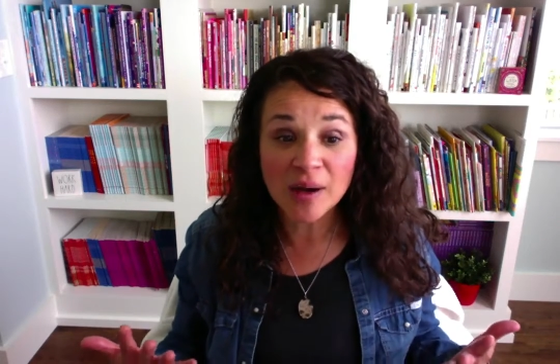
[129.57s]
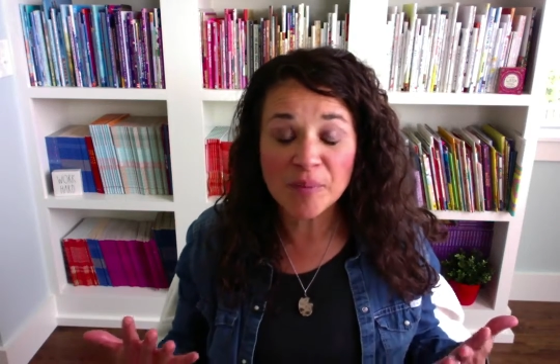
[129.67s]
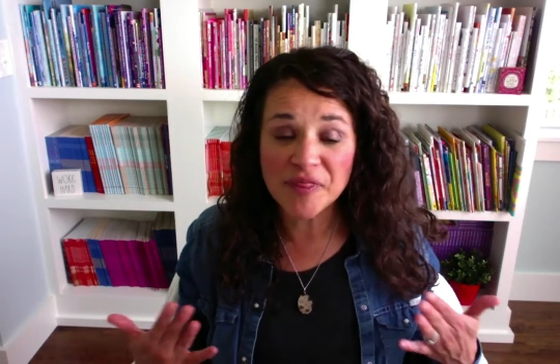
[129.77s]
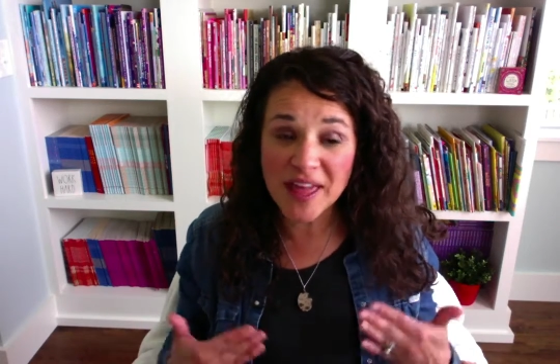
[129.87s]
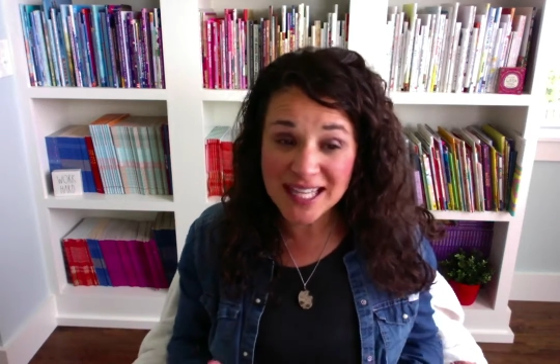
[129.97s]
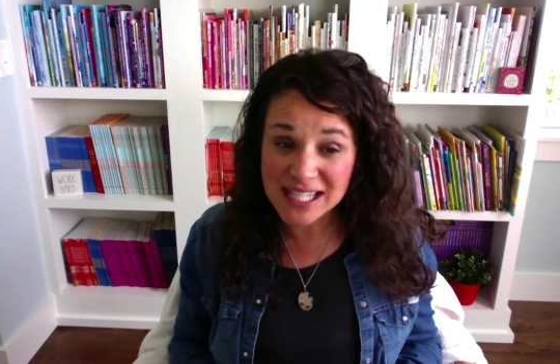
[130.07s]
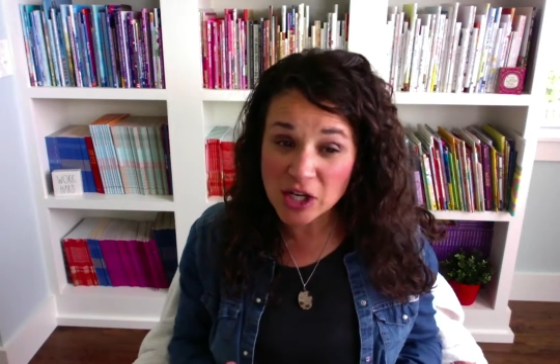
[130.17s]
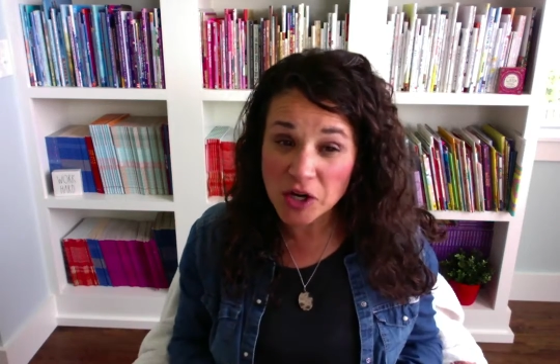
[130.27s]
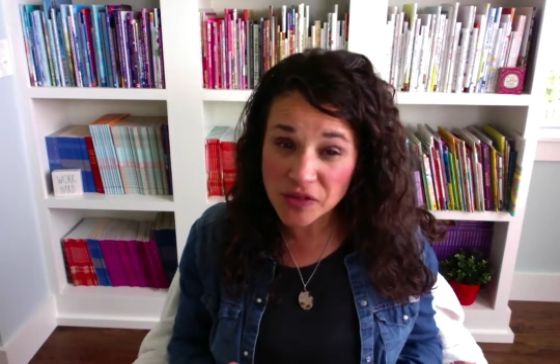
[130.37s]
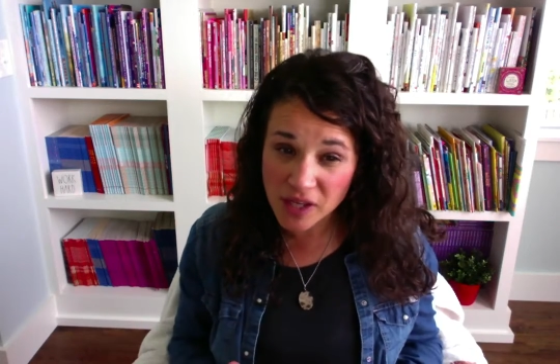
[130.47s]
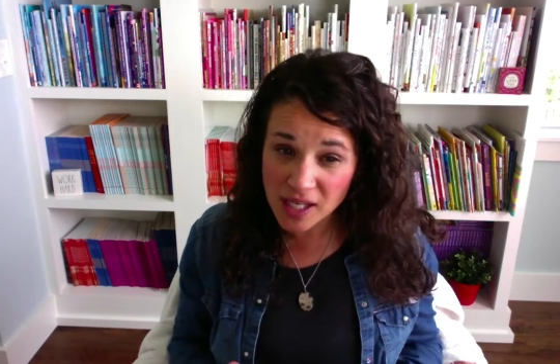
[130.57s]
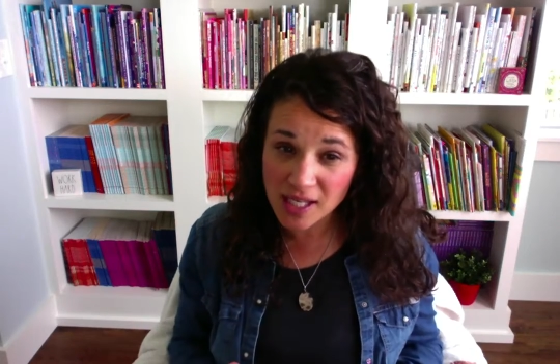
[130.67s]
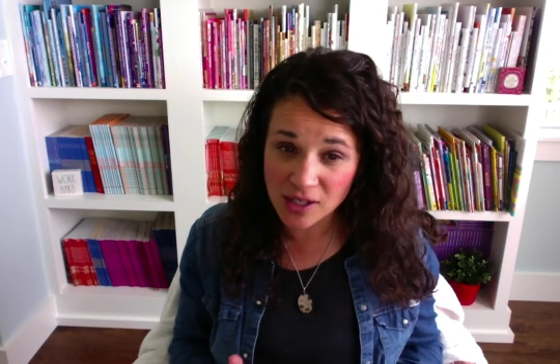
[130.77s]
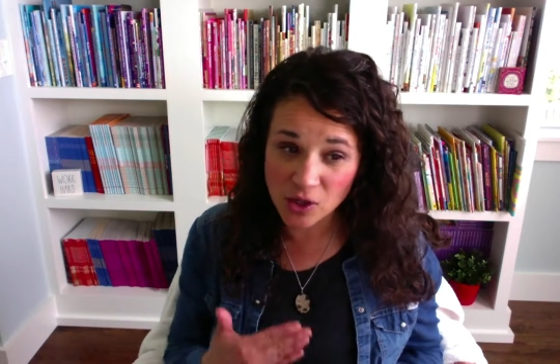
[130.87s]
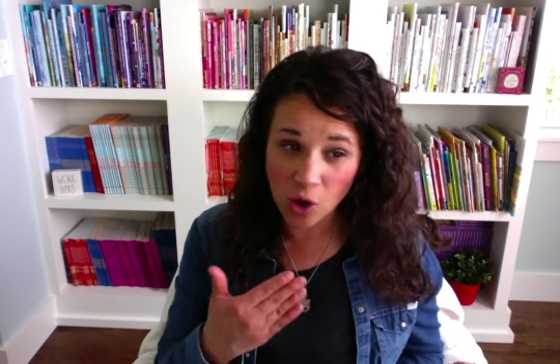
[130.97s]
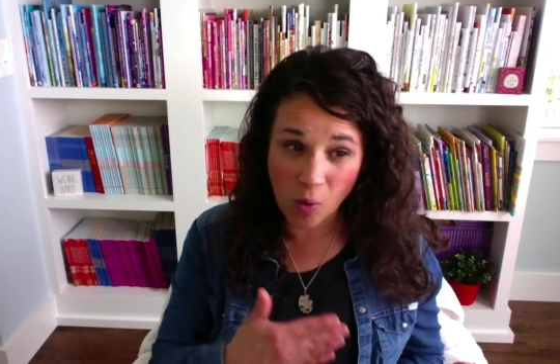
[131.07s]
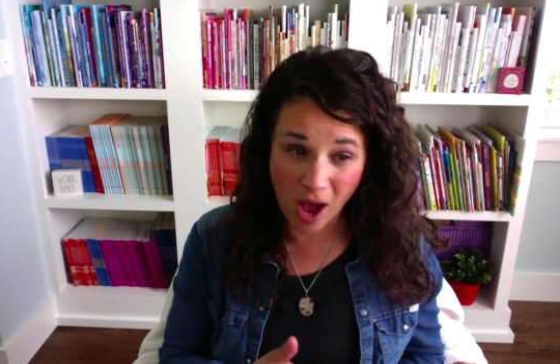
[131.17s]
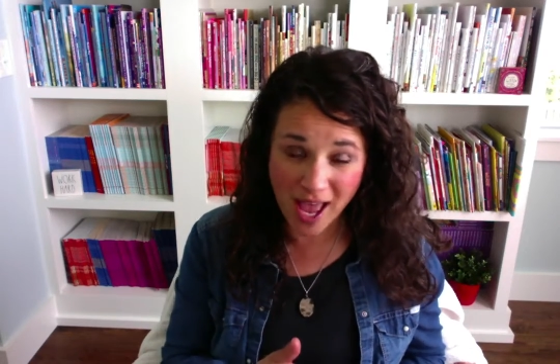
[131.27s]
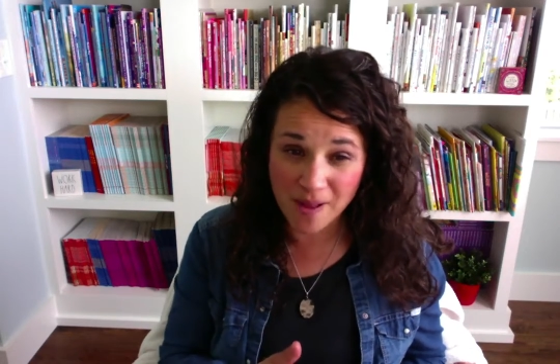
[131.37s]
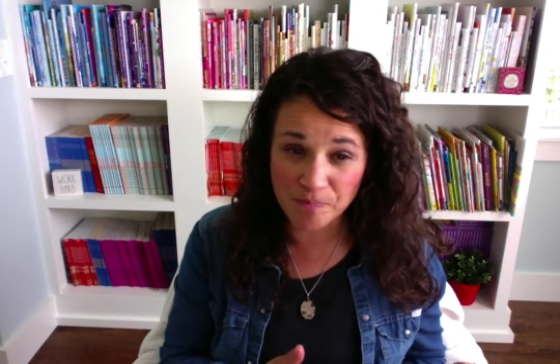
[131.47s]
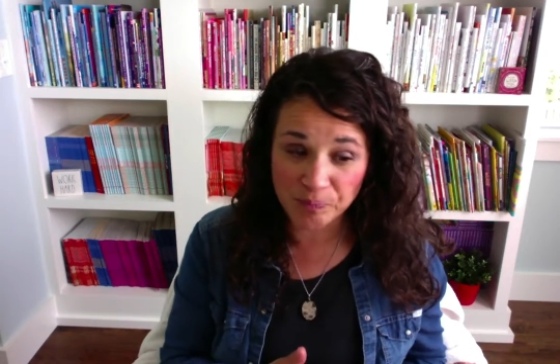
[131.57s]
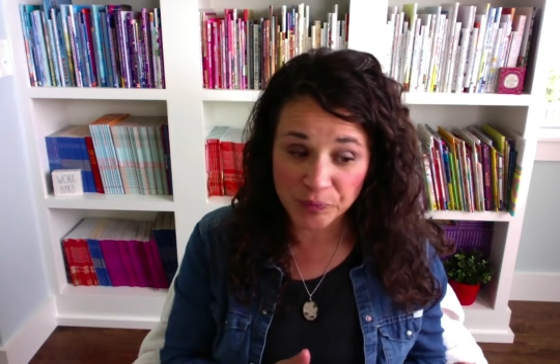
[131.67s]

But then start thinking, you know what?